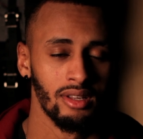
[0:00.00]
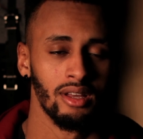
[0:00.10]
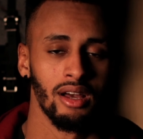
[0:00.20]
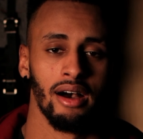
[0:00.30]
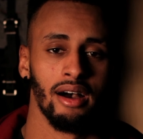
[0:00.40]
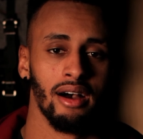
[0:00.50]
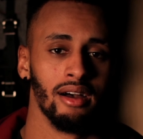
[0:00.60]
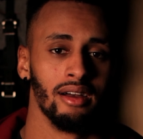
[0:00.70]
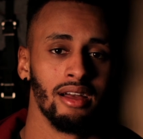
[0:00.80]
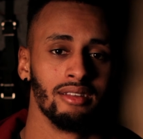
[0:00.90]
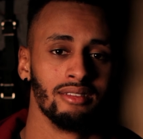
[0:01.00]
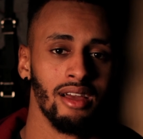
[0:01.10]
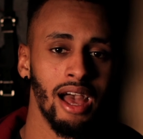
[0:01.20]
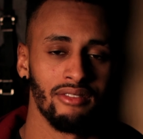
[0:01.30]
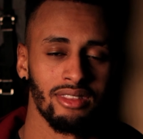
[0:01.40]
And
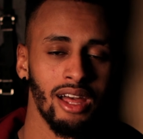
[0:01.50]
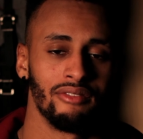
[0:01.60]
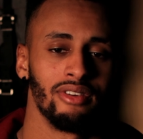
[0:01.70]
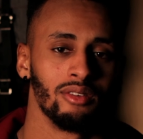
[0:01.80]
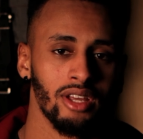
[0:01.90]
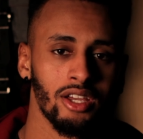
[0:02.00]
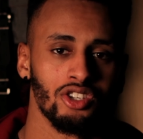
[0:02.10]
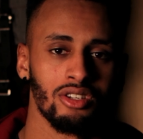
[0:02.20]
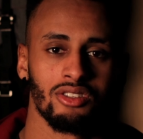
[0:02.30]
having that foundation